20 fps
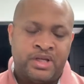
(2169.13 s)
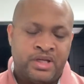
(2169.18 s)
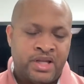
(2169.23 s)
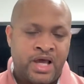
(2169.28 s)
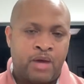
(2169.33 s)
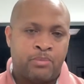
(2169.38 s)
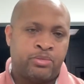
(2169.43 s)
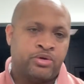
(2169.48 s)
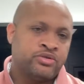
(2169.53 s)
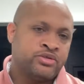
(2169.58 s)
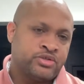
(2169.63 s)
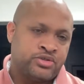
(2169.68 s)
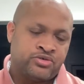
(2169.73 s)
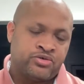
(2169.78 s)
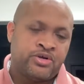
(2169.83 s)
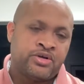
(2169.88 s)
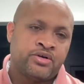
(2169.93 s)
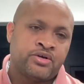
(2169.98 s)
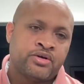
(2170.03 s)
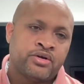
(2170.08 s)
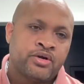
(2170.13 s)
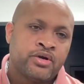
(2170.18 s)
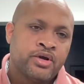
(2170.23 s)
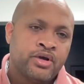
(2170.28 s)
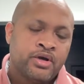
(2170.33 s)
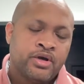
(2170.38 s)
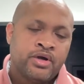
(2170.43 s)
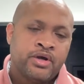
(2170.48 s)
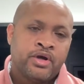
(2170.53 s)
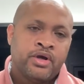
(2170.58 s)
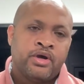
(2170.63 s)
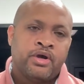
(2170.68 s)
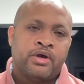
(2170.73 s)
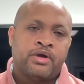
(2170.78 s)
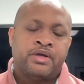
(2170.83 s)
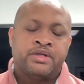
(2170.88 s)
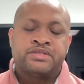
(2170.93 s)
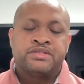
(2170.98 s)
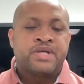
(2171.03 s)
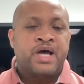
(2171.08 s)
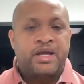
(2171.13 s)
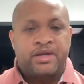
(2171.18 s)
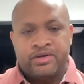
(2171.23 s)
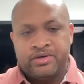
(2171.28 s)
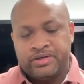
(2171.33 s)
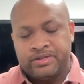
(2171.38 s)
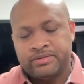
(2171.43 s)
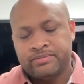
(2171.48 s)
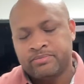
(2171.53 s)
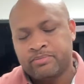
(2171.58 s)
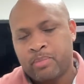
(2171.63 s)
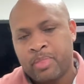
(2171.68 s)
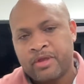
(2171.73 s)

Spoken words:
and not pull the trigger is not good.